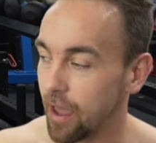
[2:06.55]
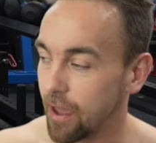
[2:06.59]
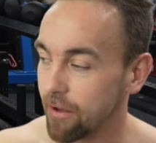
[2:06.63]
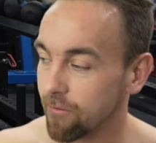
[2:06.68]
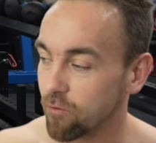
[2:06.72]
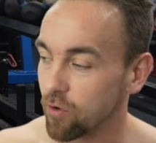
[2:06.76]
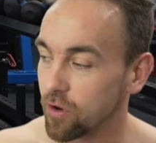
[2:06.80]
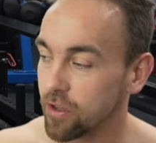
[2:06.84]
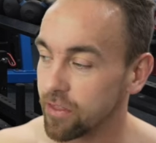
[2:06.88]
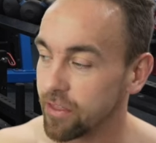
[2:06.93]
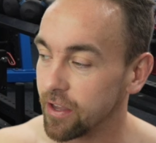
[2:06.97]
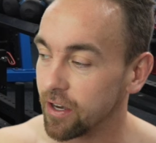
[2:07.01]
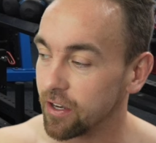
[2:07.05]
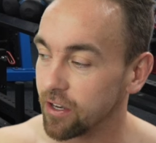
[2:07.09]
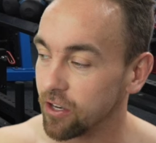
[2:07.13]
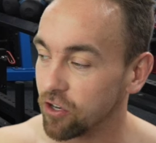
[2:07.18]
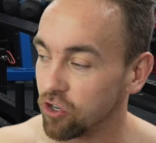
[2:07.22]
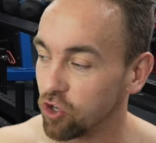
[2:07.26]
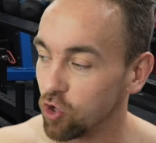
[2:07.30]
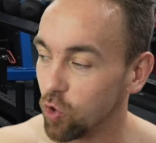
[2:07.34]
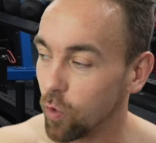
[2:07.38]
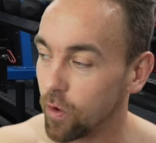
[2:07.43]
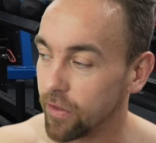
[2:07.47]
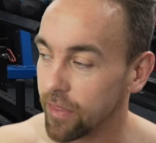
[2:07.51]
everything to
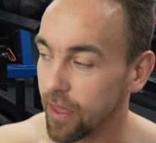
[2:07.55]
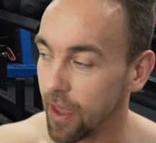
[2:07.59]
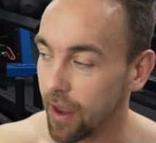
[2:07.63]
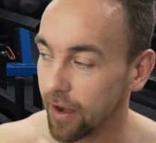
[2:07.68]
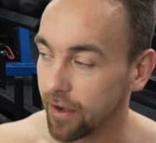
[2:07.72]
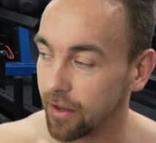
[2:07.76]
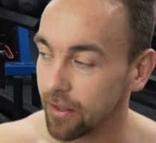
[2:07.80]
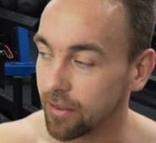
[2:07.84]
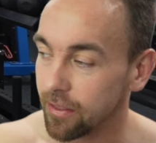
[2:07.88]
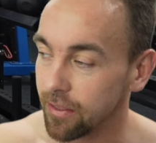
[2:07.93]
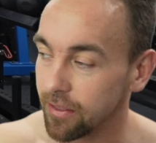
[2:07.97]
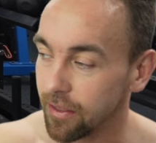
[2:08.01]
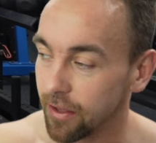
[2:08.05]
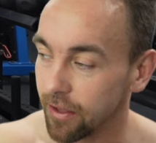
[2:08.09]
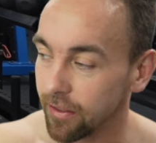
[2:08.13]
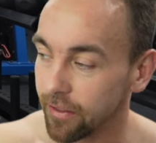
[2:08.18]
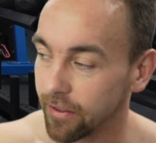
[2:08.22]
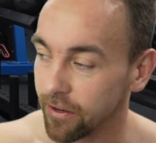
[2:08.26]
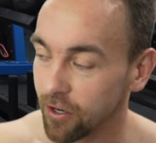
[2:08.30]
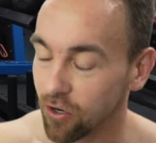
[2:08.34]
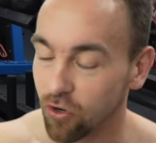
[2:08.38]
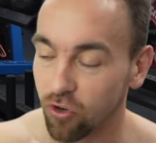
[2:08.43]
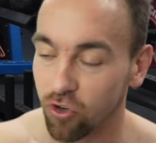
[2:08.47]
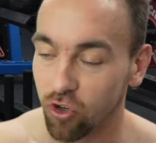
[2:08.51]
do with anything
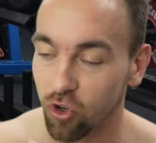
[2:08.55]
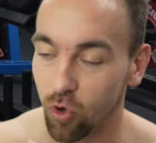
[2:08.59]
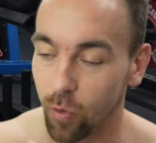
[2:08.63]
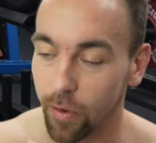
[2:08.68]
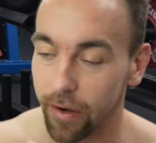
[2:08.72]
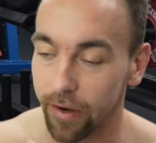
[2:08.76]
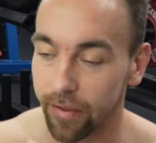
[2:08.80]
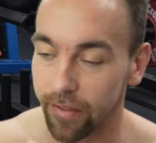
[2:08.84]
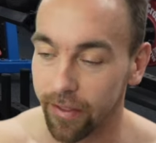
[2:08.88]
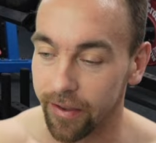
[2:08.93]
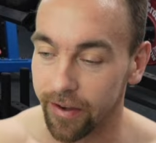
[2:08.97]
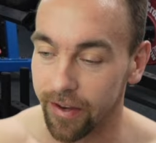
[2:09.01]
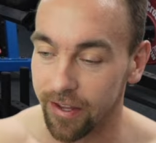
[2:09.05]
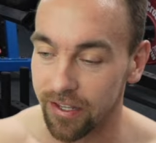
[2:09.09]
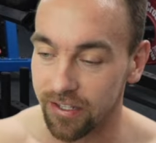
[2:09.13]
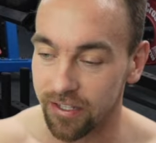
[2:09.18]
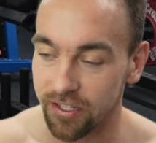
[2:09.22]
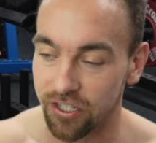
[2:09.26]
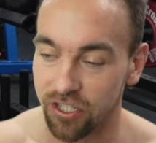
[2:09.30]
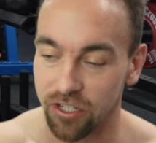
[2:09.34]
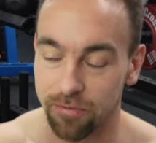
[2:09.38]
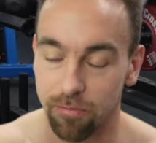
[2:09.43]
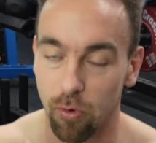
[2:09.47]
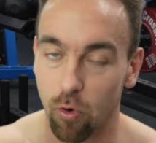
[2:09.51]
that you're doing that
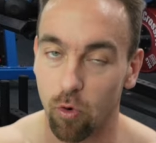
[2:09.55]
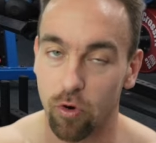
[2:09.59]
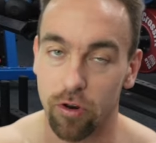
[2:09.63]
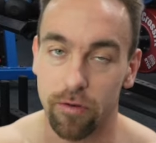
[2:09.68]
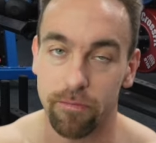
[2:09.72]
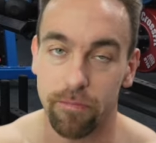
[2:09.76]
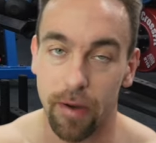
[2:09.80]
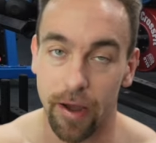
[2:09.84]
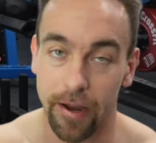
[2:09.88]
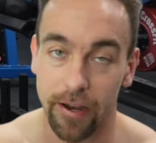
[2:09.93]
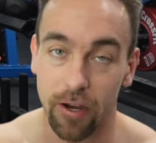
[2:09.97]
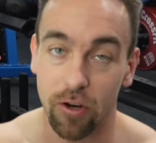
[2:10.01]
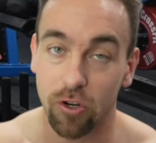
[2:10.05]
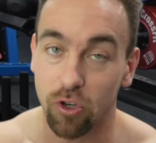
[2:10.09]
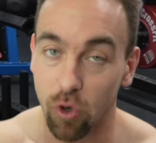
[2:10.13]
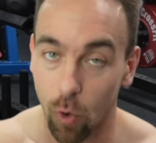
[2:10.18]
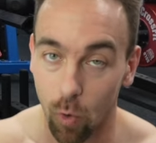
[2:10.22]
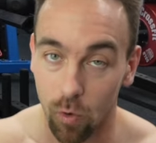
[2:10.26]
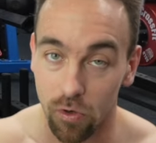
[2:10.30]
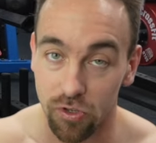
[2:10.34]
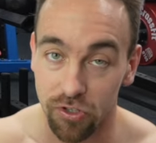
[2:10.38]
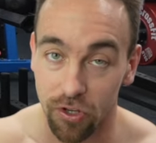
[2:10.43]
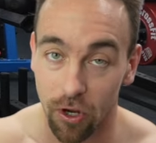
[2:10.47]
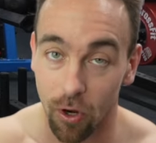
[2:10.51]
isn't supported by your
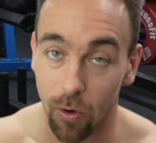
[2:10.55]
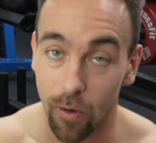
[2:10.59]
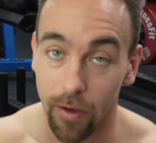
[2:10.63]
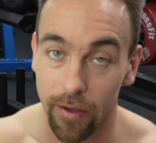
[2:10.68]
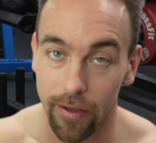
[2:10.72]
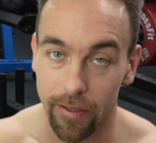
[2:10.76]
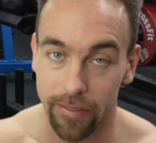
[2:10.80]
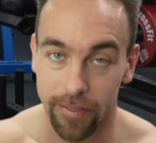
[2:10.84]
torso.